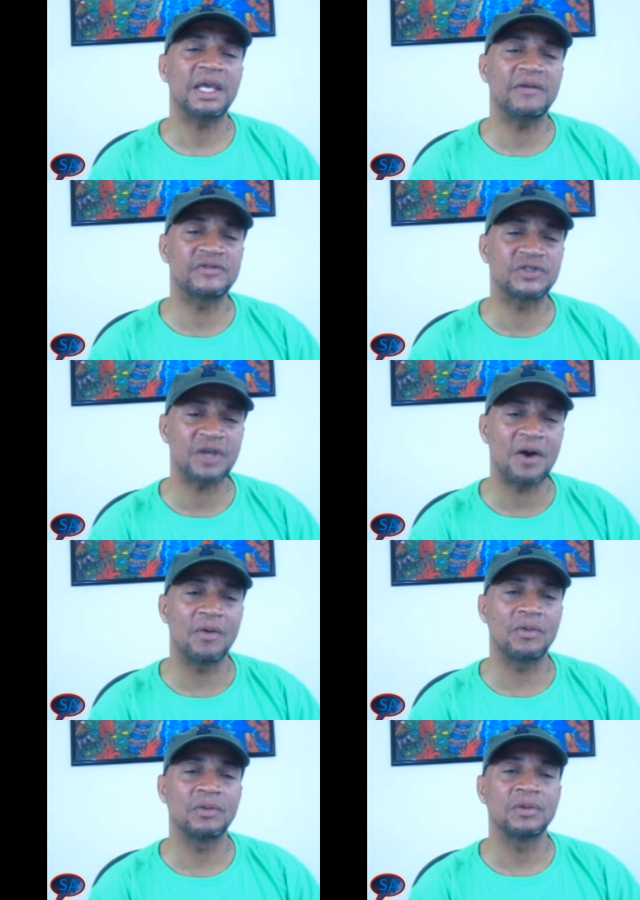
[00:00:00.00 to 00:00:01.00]
If
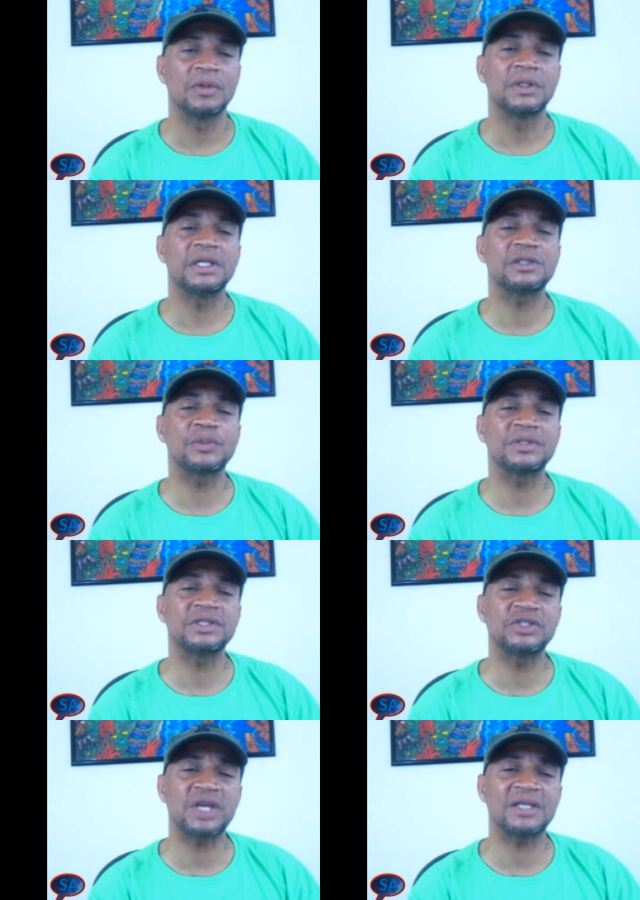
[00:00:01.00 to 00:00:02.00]
so, this would
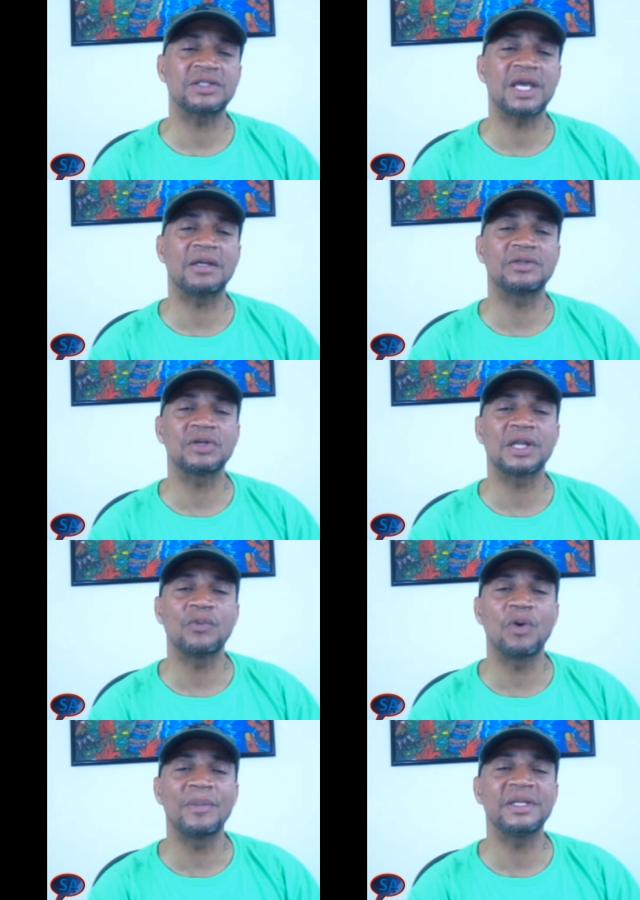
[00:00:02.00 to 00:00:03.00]
suggest that until a
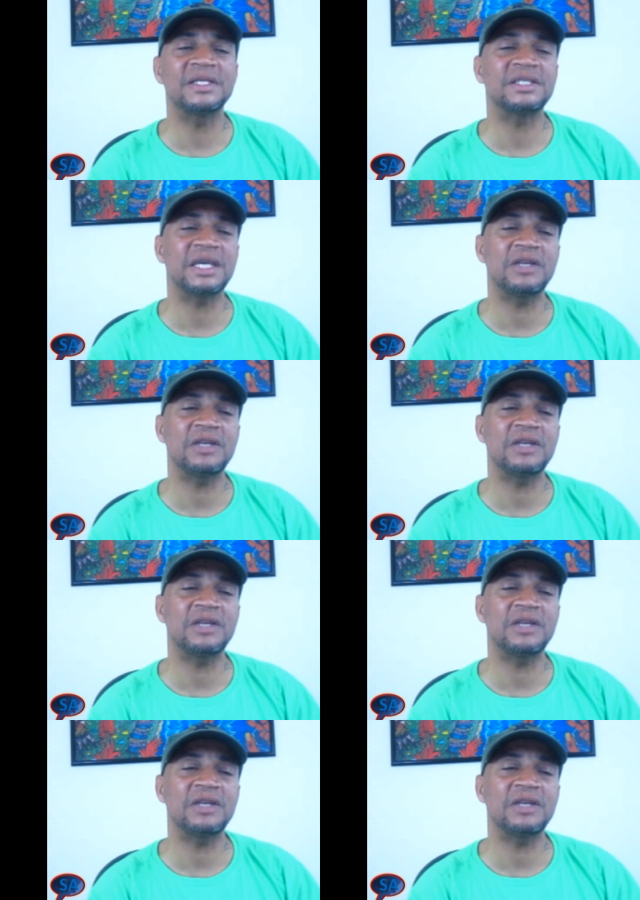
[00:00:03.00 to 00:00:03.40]
woman is